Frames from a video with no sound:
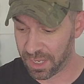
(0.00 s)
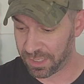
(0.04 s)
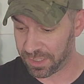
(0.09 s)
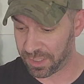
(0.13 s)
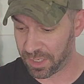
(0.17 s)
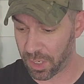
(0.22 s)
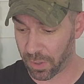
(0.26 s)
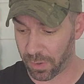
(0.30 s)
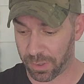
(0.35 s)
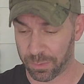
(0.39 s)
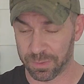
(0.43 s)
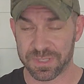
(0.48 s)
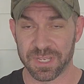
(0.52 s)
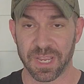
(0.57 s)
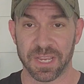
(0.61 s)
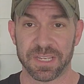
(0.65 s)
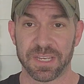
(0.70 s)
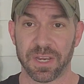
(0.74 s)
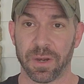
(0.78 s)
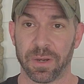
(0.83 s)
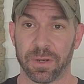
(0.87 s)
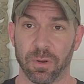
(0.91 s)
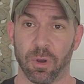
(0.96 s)
You know, it would take
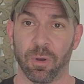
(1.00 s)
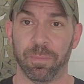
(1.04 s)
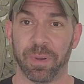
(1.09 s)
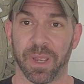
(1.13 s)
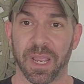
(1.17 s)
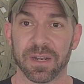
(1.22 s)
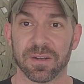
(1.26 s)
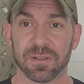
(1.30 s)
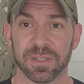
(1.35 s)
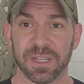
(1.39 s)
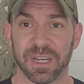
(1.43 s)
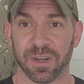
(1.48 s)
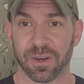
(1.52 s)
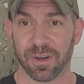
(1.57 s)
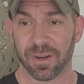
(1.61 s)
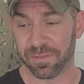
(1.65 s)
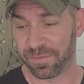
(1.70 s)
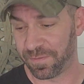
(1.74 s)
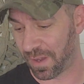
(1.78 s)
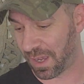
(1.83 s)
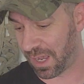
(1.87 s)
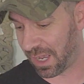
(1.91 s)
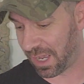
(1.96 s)
carrying a whole bandolier
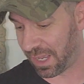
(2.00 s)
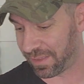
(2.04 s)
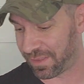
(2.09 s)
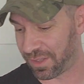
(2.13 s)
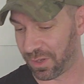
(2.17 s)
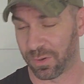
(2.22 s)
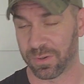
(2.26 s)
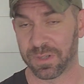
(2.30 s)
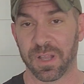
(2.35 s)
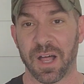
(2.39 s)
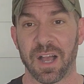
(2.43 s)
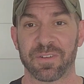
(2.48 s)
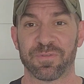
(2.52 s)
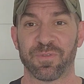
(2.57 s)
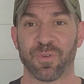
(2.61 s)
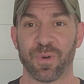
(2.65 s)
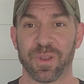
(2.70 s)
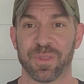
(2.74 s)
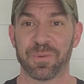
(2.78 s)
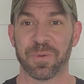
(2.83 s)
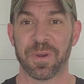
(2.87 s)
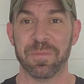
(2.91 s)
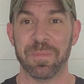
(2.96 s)
of the old Glock
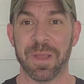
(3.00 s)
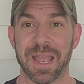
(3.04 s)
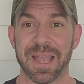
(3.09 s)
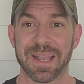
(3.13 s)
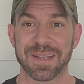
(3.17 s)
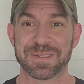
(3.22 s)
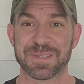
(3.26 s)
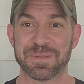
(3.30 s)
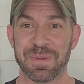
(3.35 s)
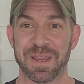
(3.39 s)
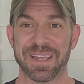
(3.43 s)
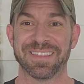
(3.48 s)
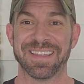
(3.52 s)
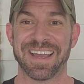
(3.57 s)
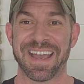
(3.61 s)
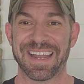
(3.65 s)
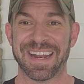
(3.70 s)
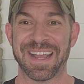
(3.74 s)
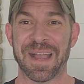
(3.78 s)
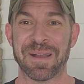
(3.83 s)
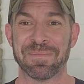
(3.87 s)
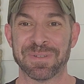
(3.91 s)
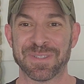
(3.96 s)
43 mags to make
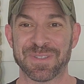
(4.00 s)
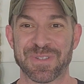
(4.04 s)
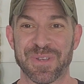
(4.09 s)
that happen.